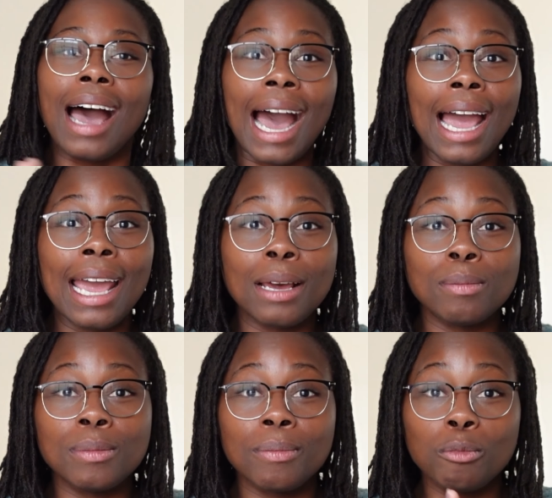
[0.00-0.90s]
I
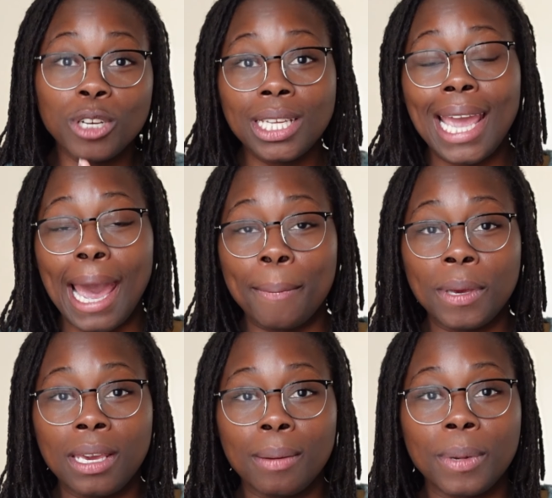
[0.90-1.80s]
am really
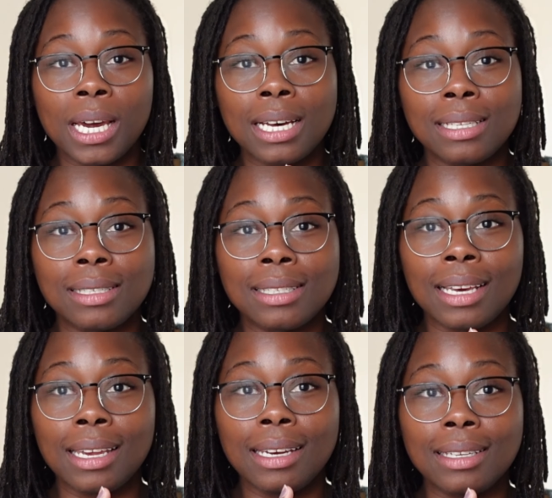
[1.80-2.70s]
happy because
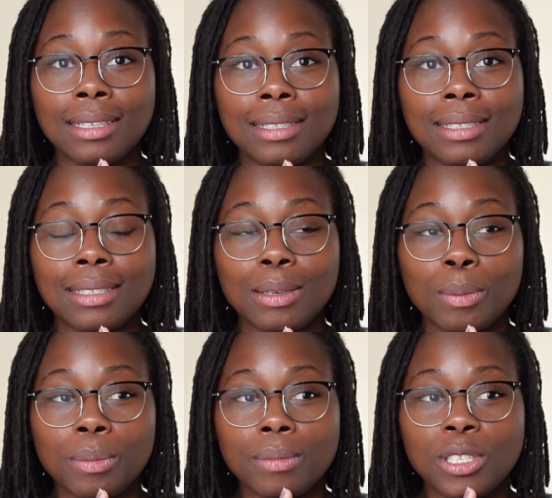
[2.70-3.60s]
it is
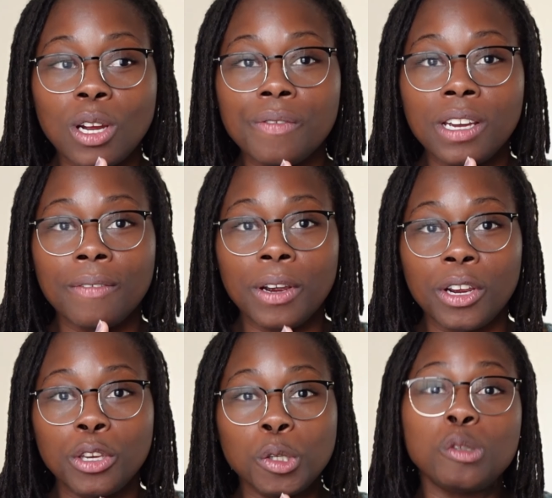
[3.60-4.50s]
serving a
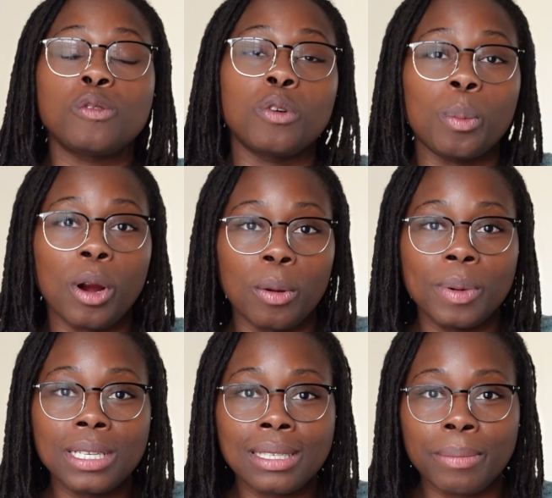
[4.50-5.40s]
very useful
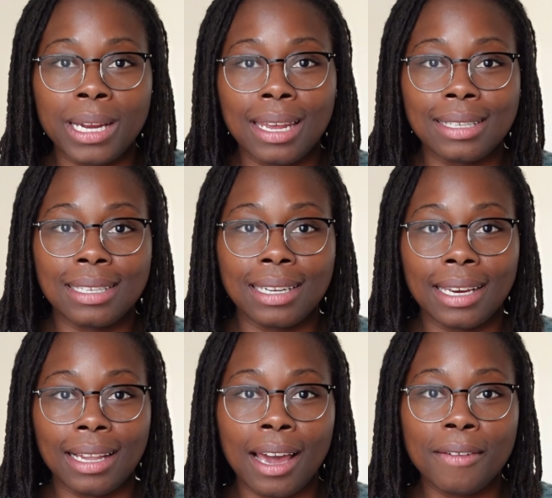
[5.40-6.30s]
purpose in my
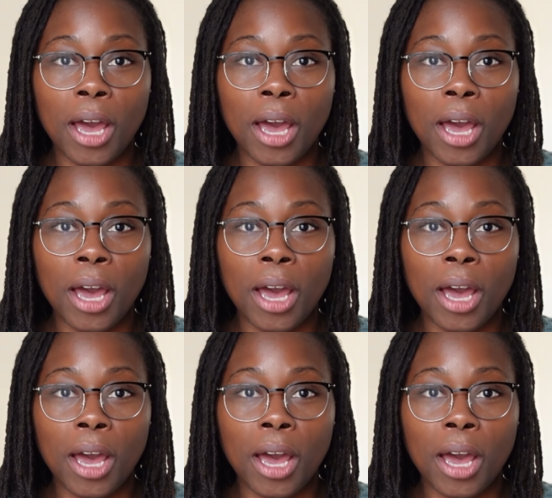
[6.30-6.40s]
day-to-day life.